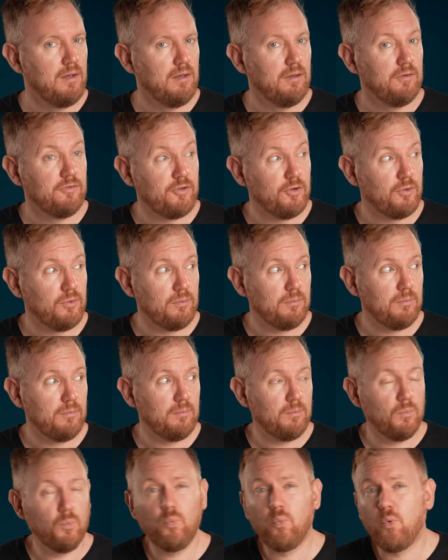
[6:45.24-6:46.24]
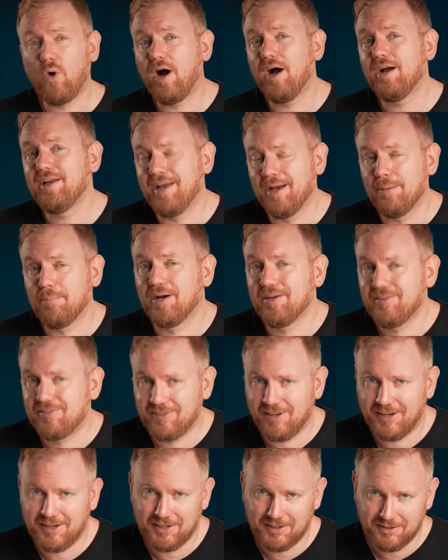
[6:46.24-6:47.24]
So, why am I
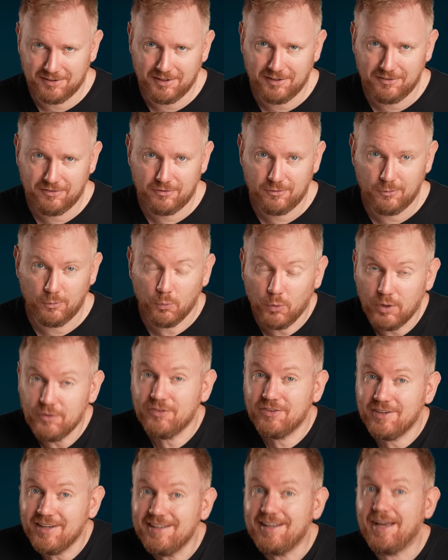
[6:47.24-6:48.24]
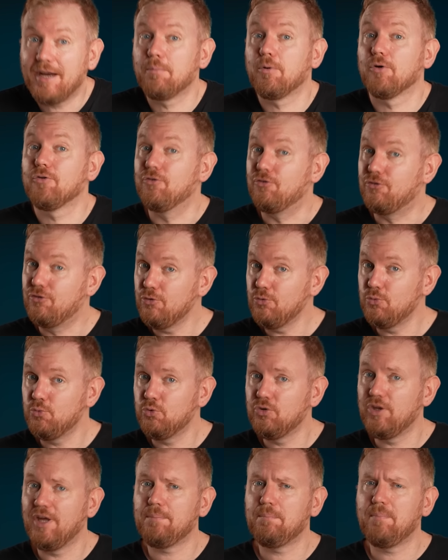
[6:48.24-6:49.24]
saying this? What did Airbus
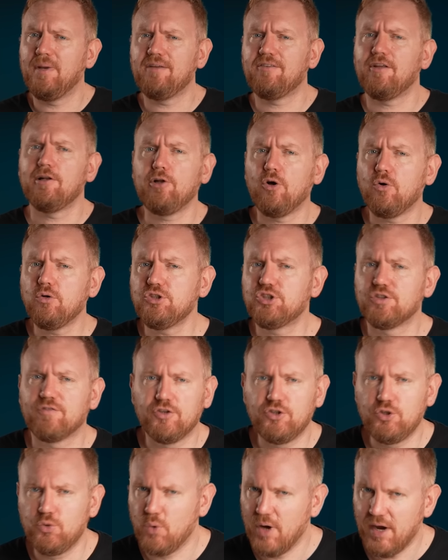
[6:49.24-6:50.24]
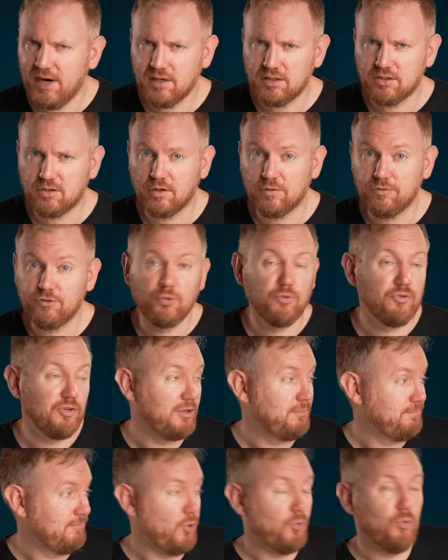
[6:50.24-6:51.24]
do that makes a launch of a new aircraft
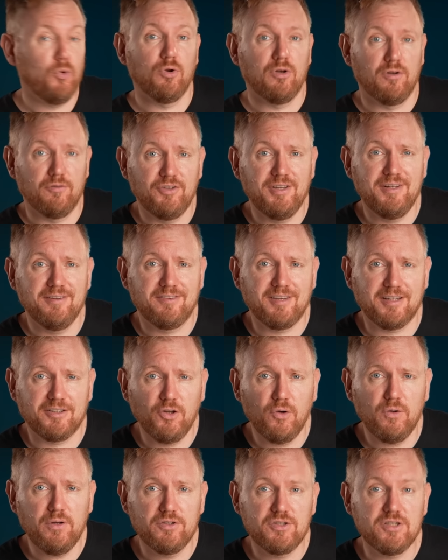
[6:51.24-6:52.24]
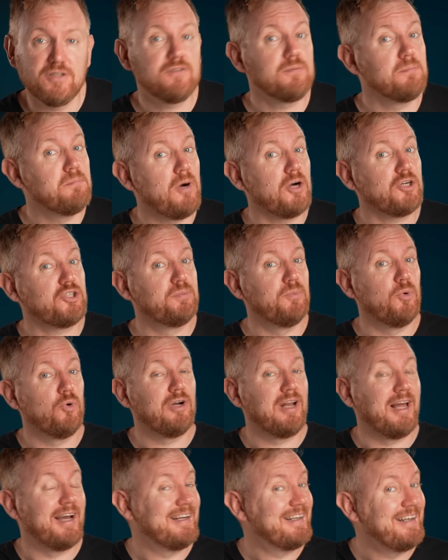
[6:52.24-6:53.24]
using all of these technologies much
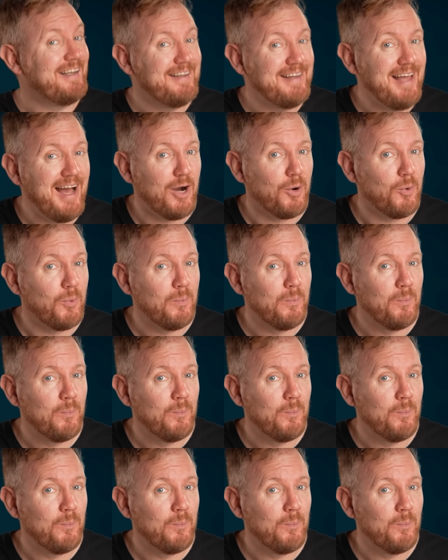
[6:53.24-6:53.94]
more likely now?